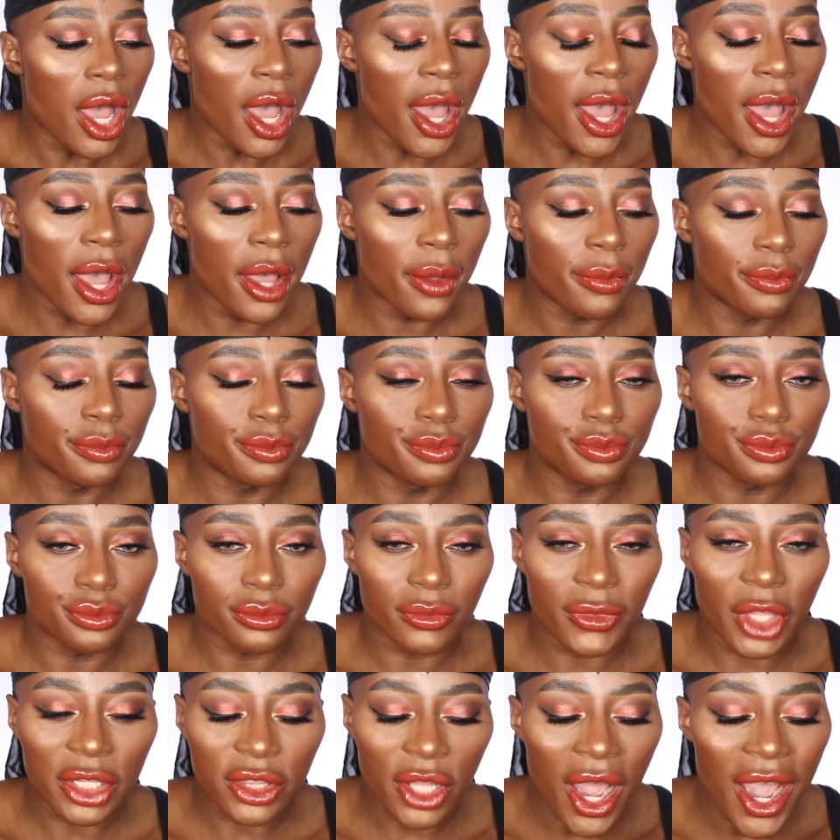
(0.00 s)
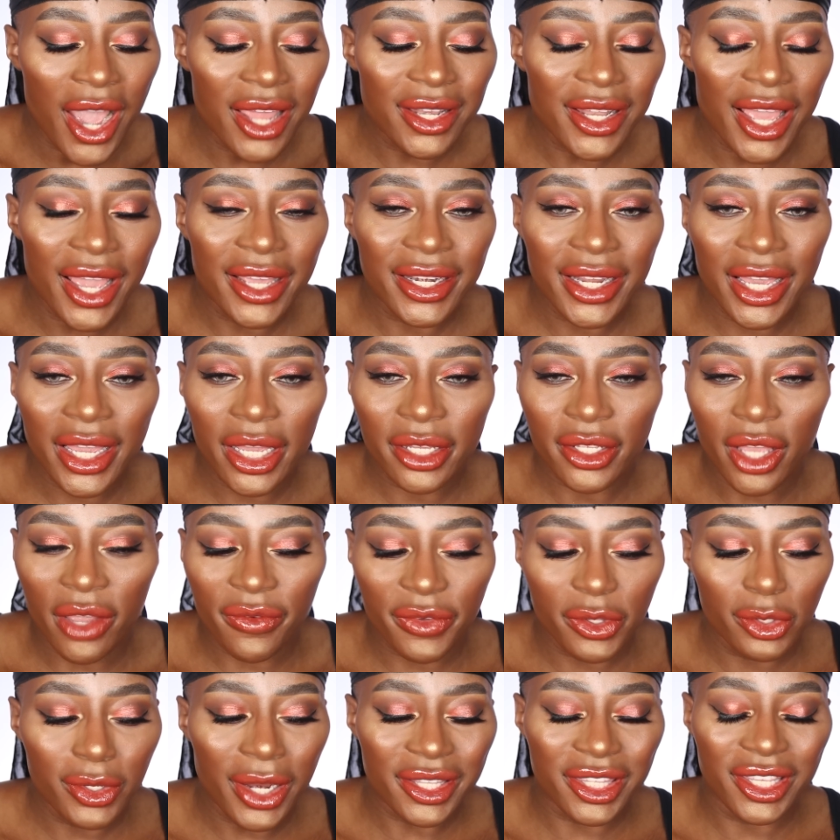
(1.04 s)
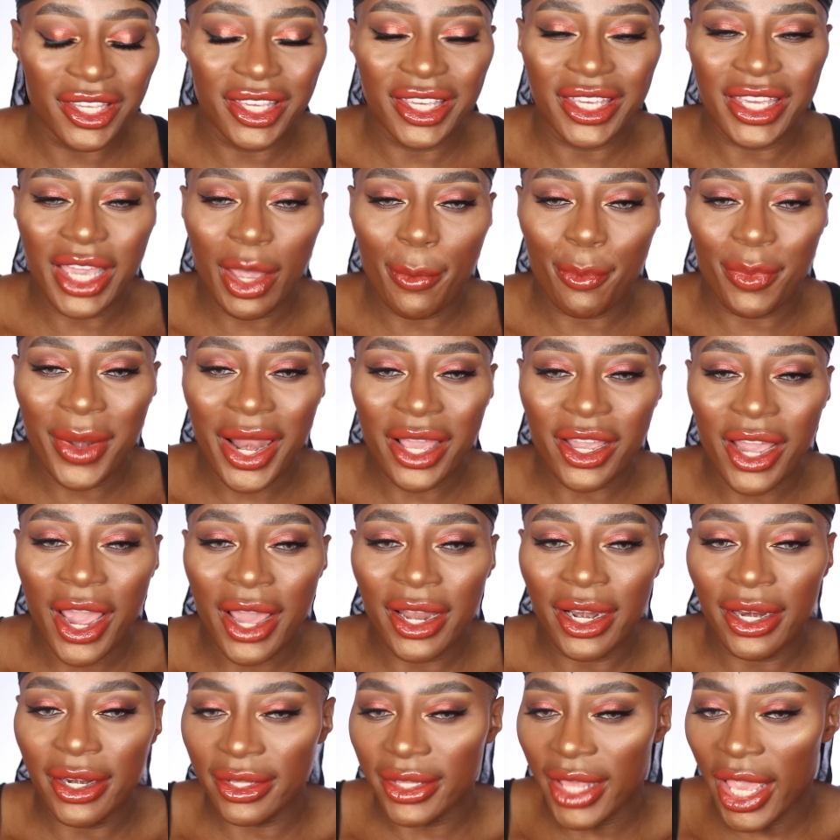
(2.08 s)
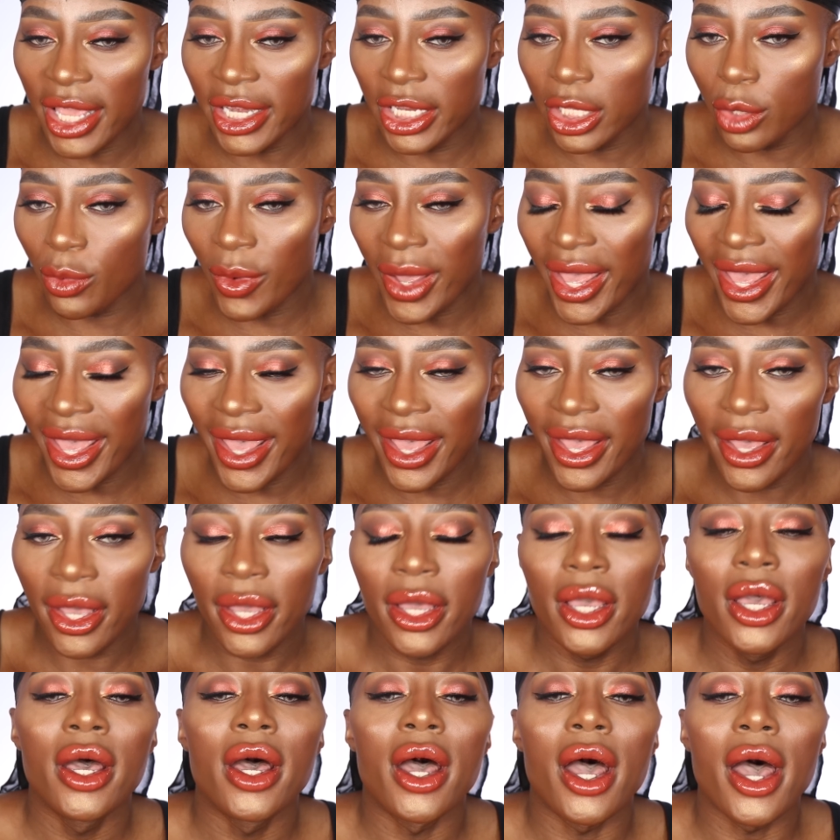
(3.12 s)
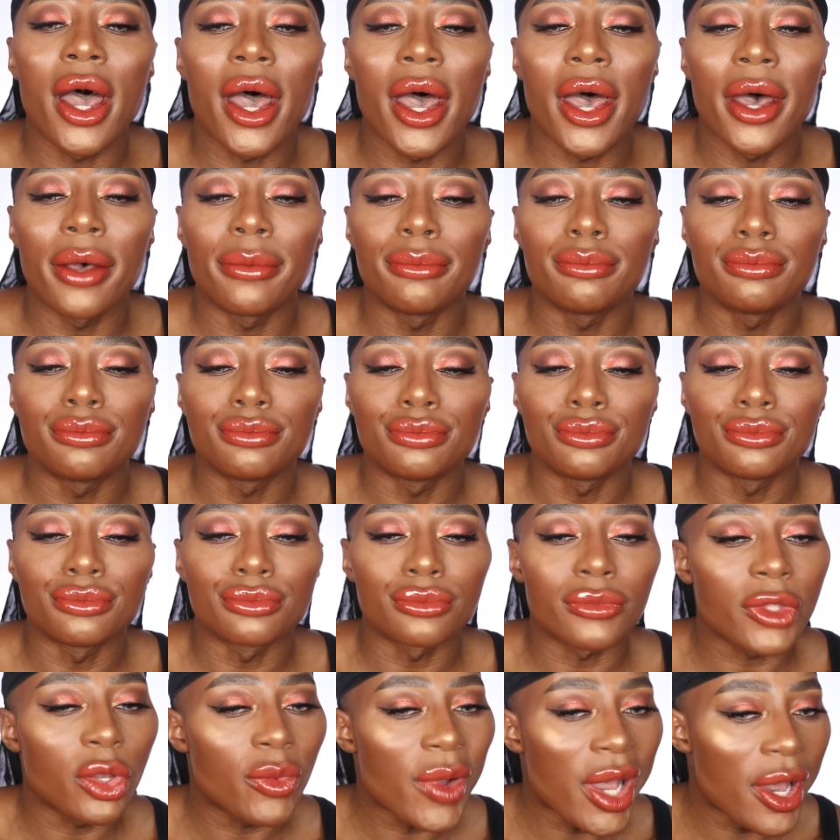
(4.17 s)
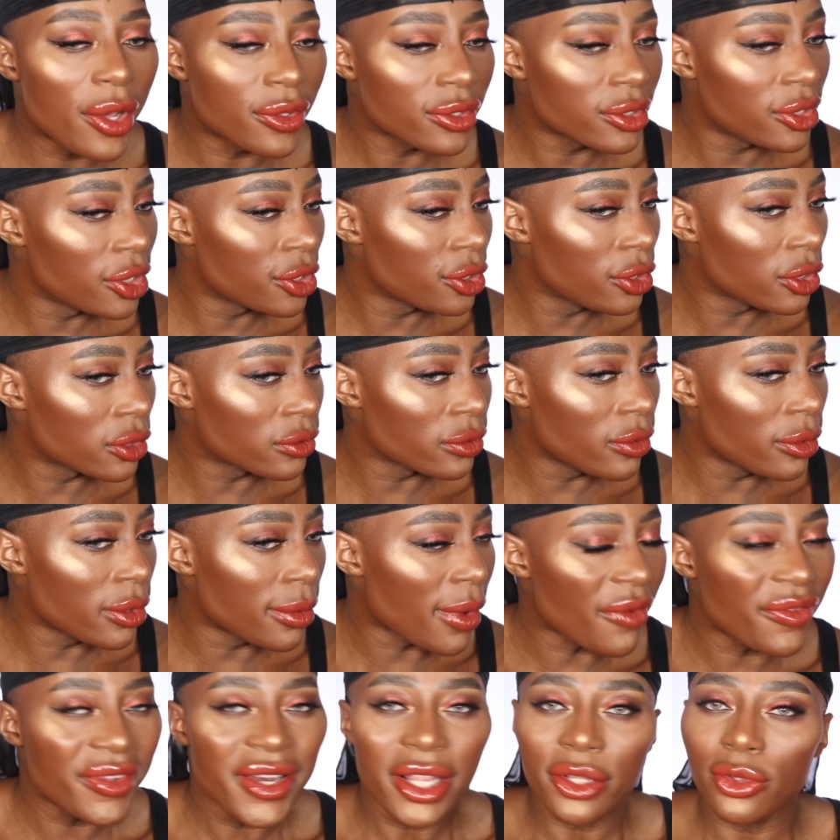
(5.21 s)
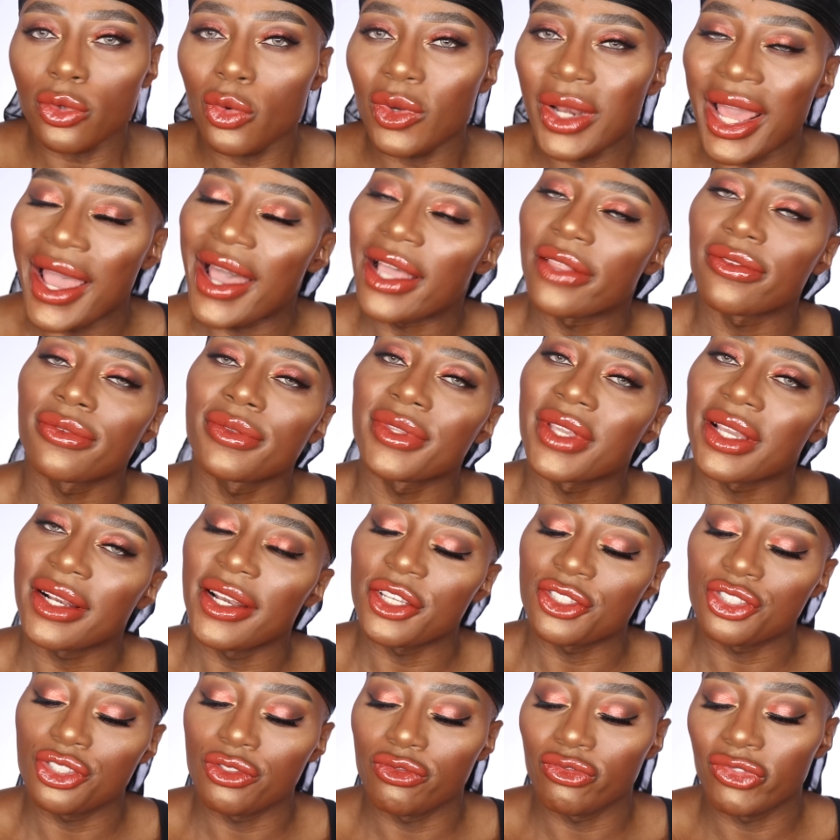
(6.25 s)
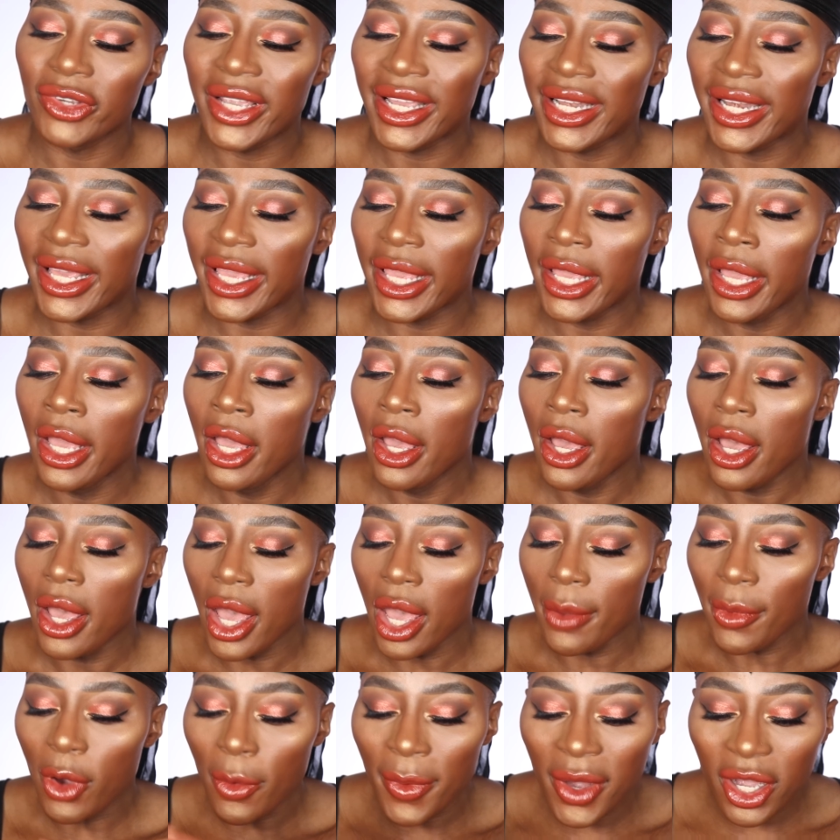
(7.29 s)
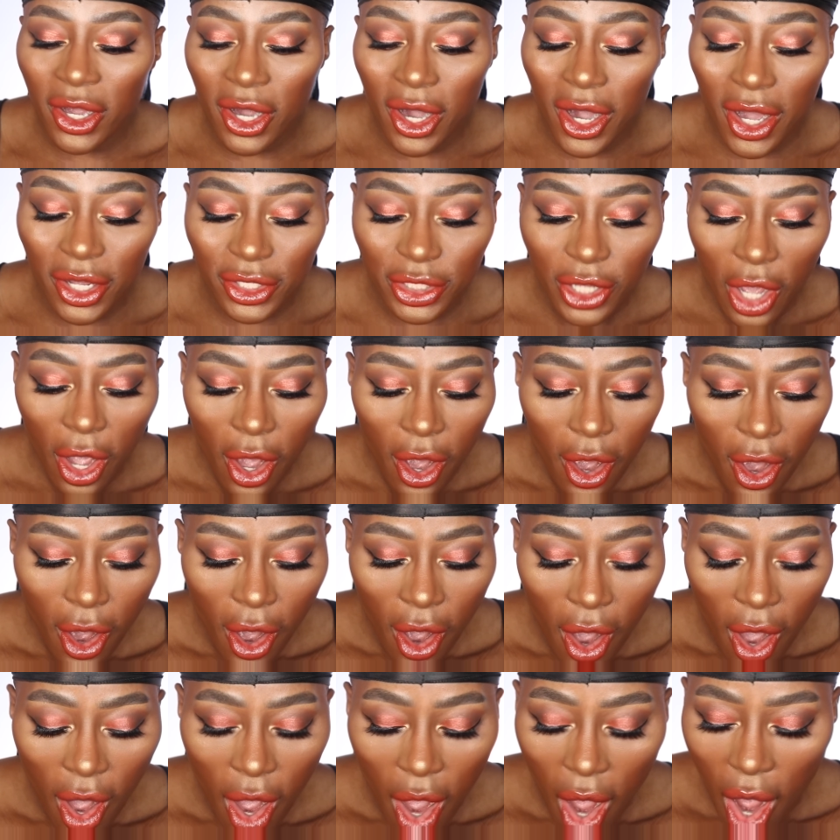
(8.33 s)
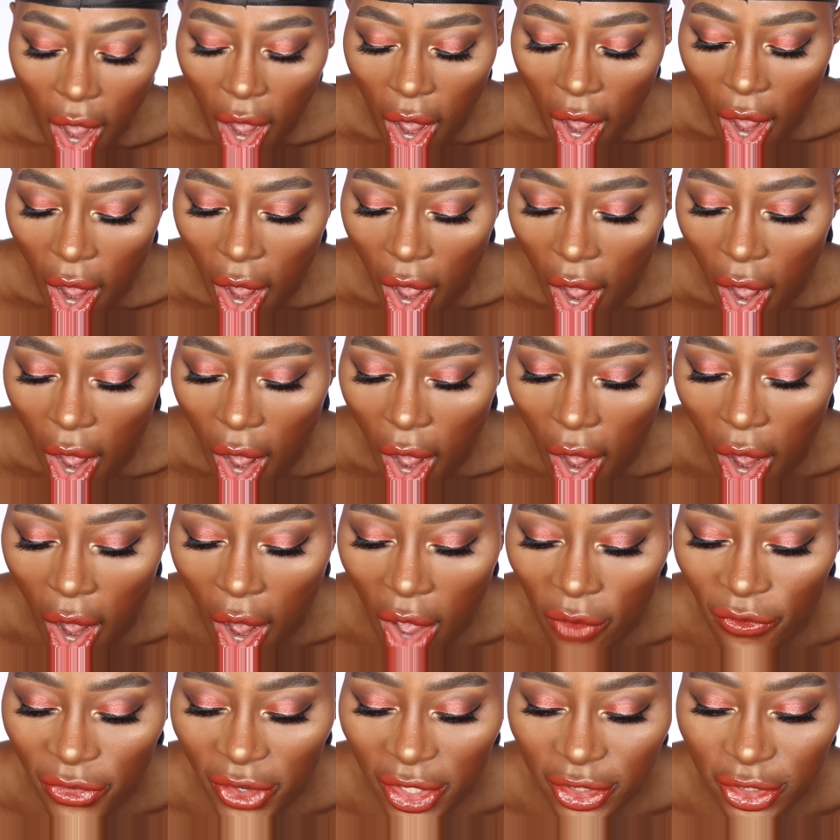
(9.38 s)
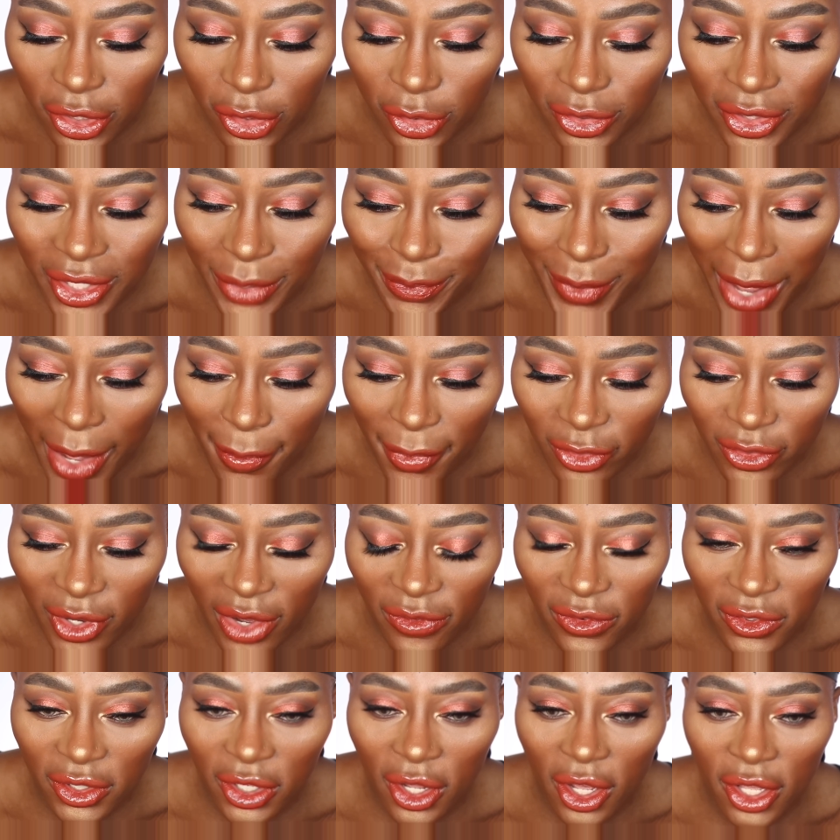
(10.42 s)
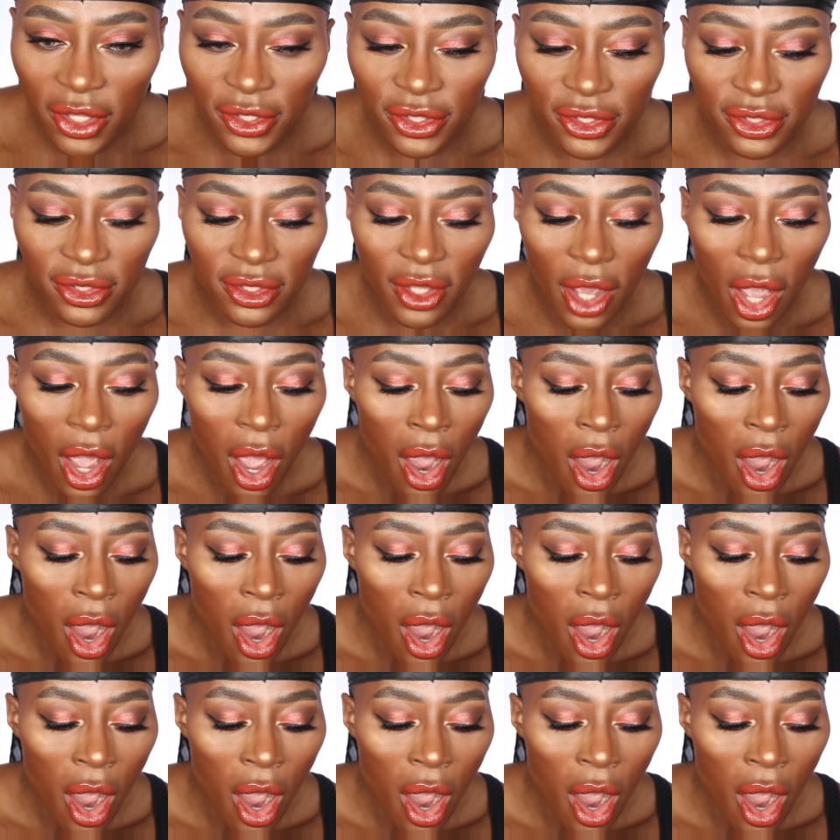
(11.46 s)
The eyeliner, I feel like you can get black eyeliners anywhere. What else did I use for them? I think that's all I had from the collection, really. Oh my God. Oh, I forgot to use that Pat Mcgrath gloss.